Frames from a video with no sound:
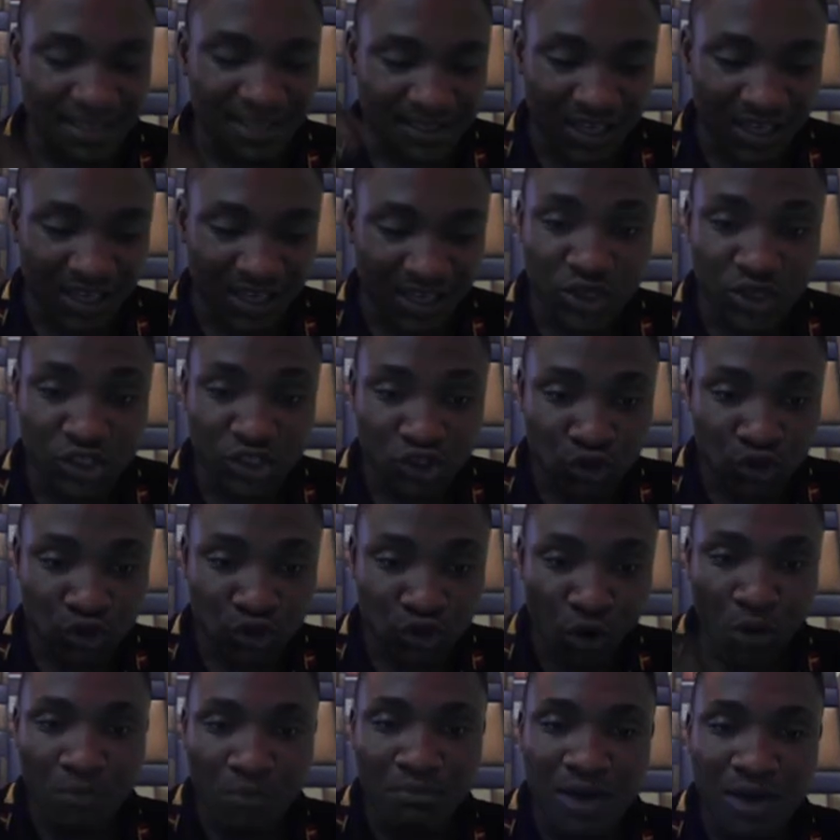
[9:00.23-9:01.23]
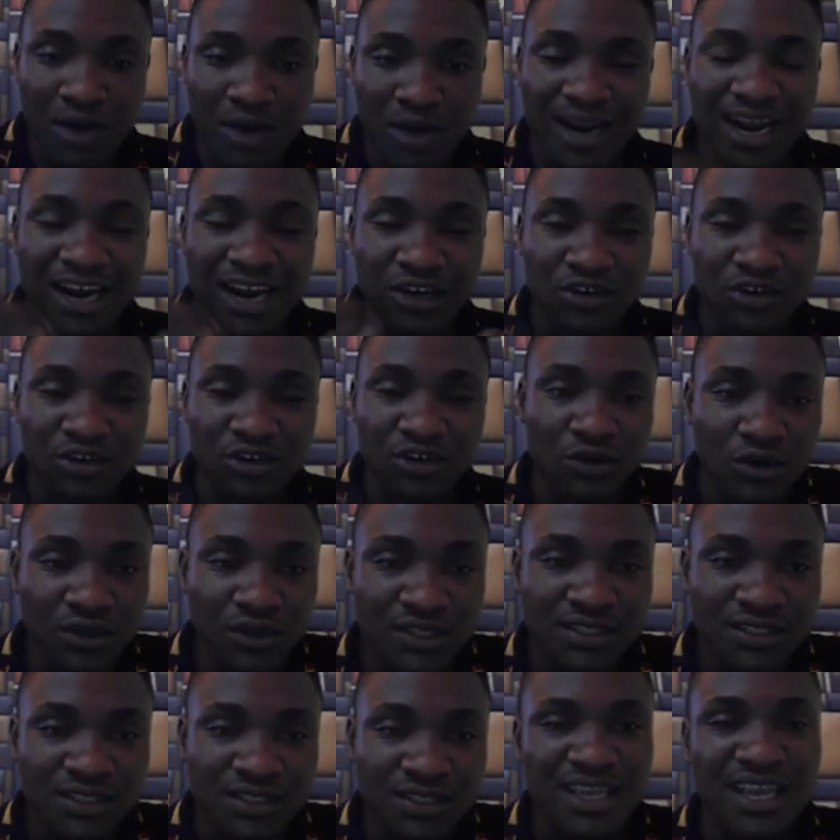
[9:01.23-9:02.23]
they are going to come back and
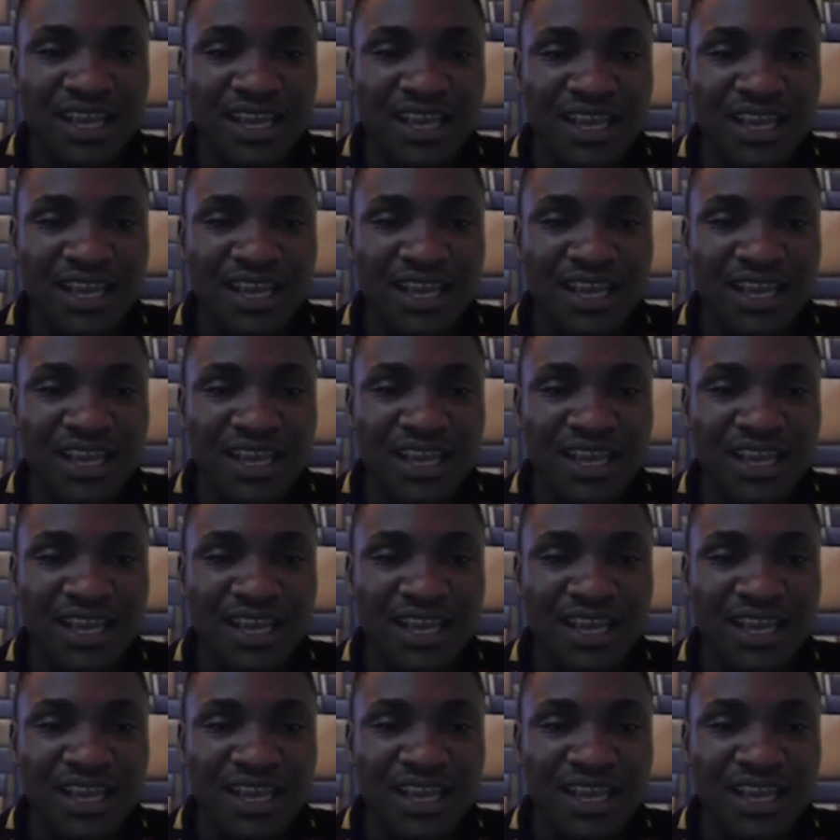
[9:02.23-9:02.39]
crawl it.